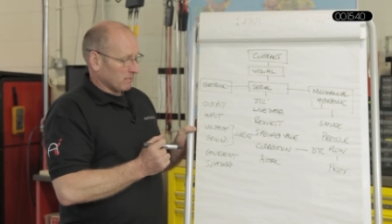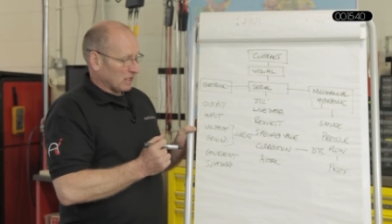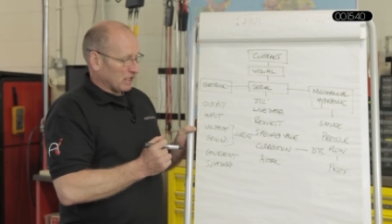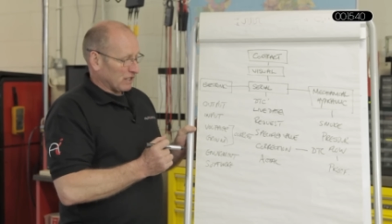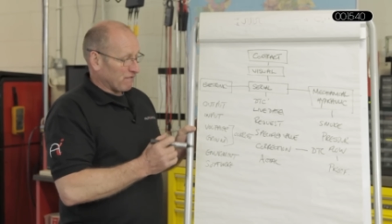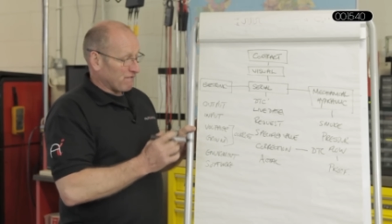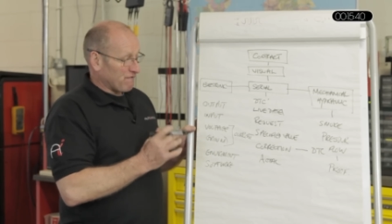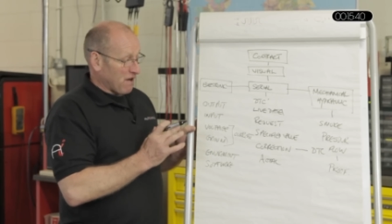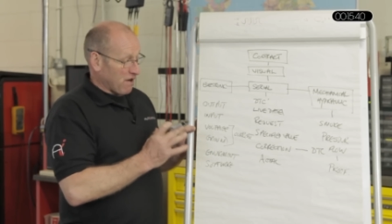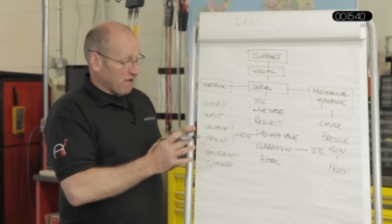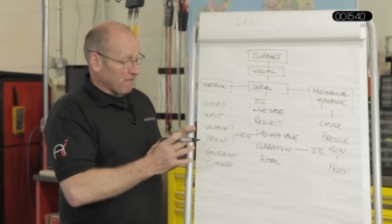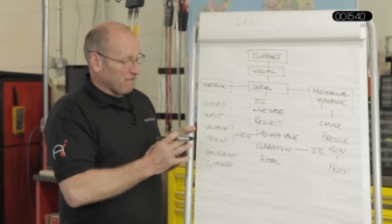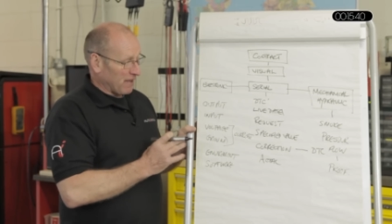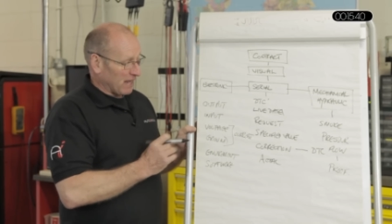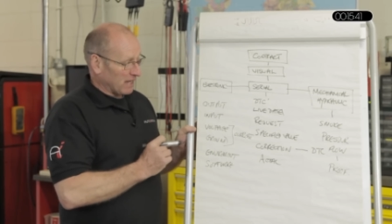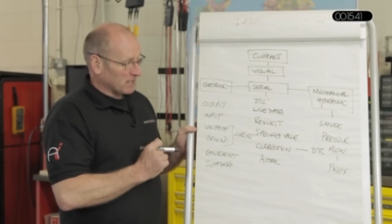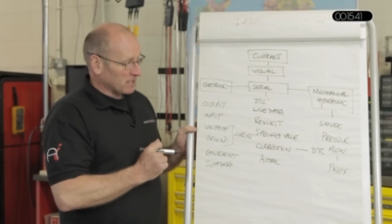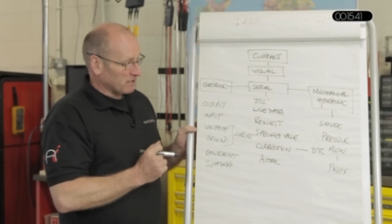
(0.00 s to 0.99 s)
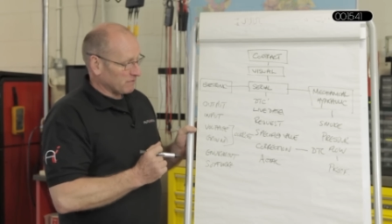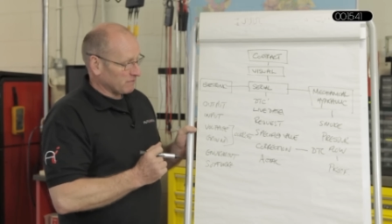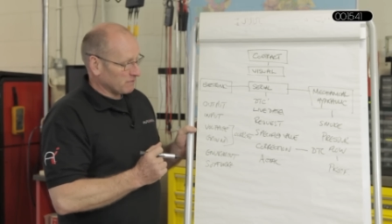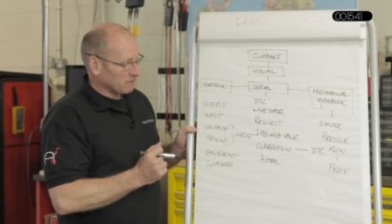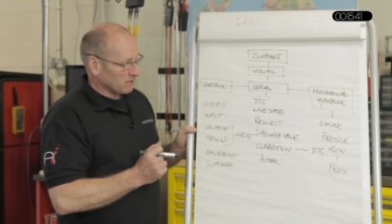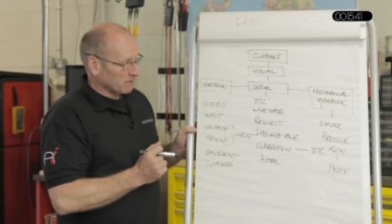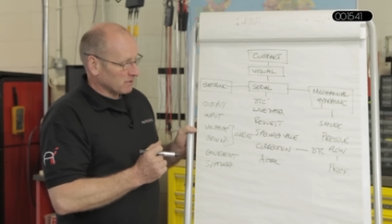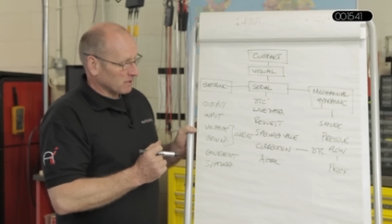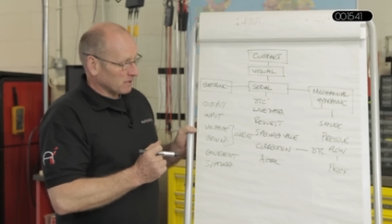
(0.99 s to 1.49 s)
It's very effective.
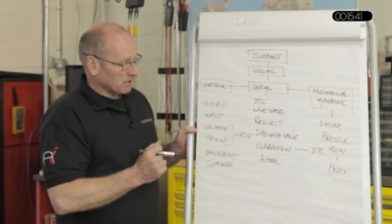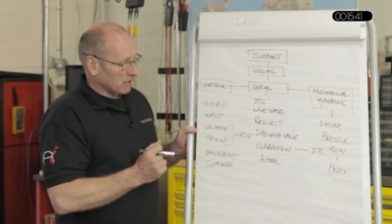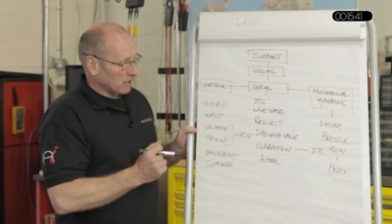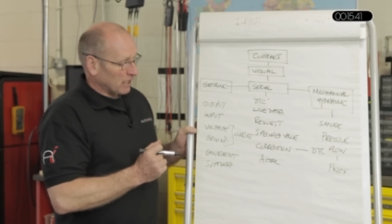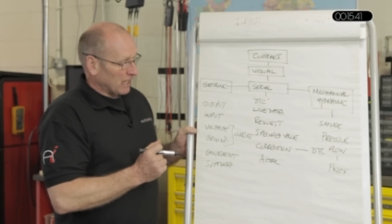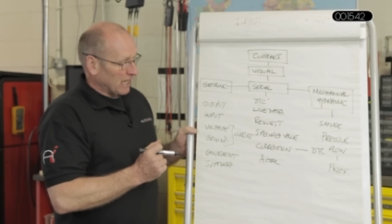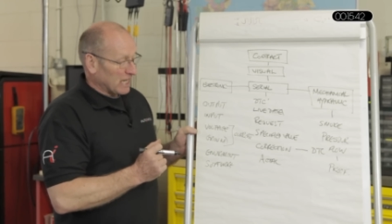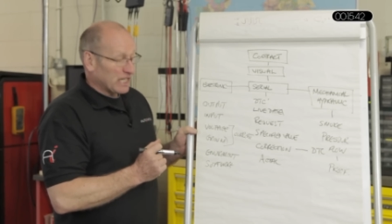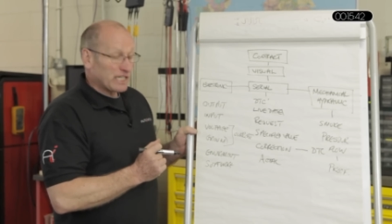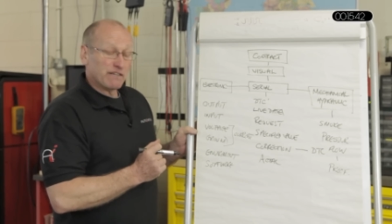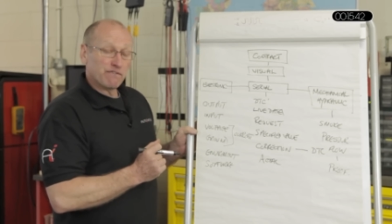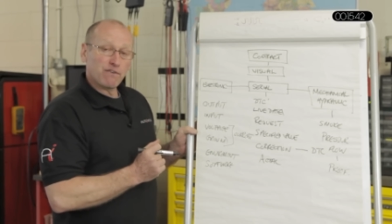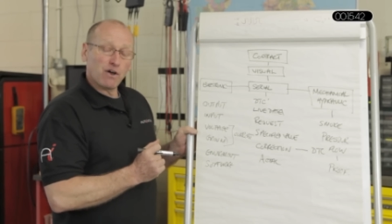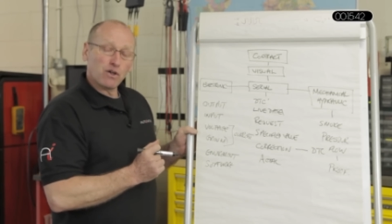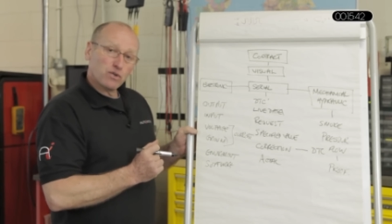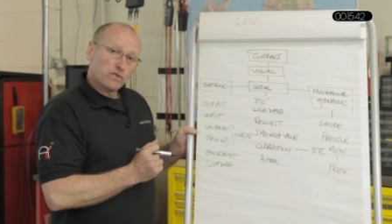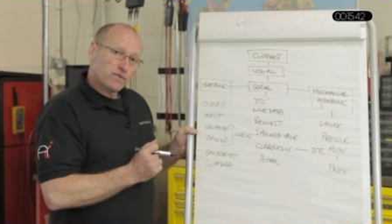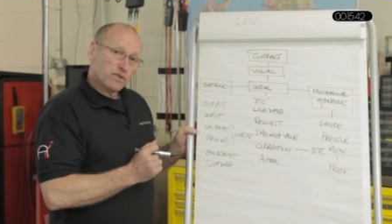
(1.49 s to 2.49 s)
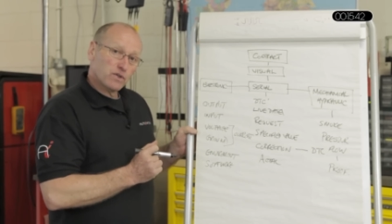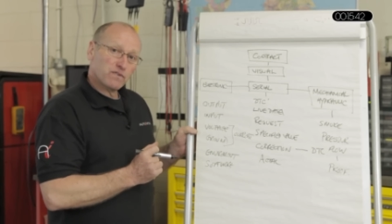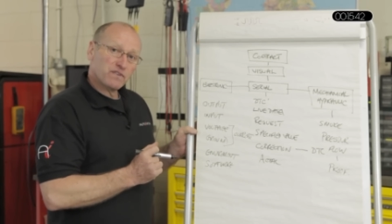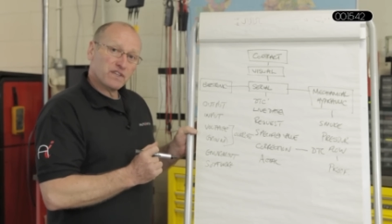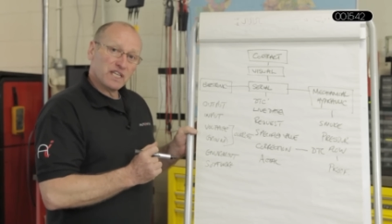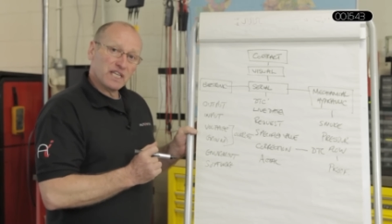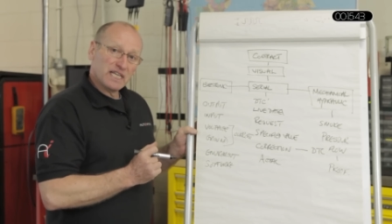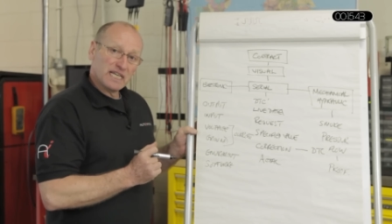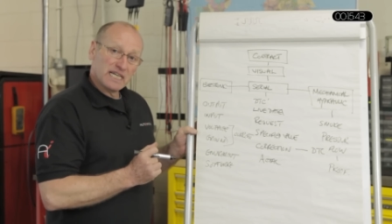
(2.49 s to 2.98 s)
It's evolved over
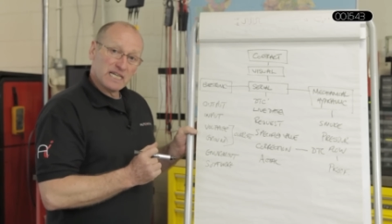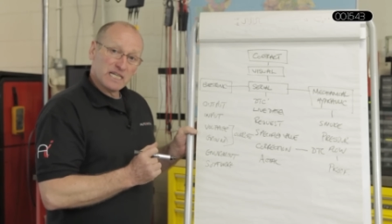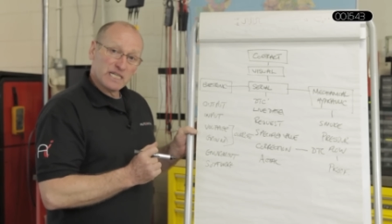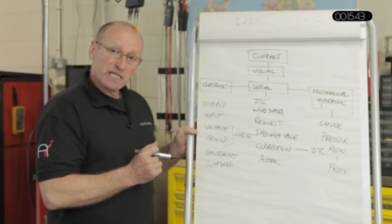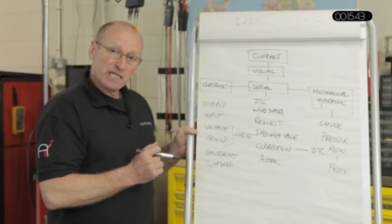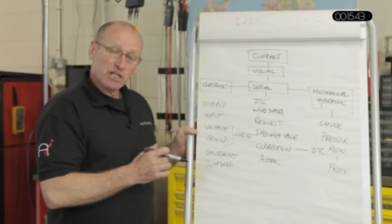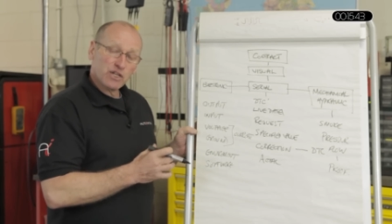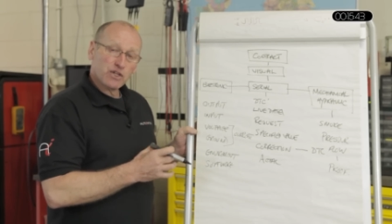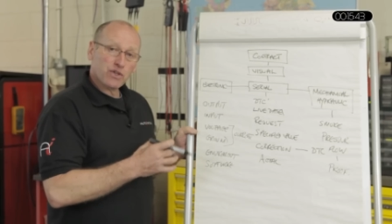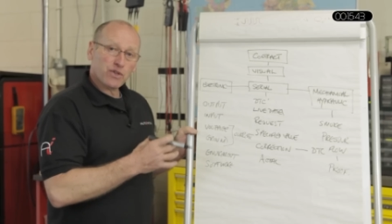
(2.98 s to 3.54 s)
the years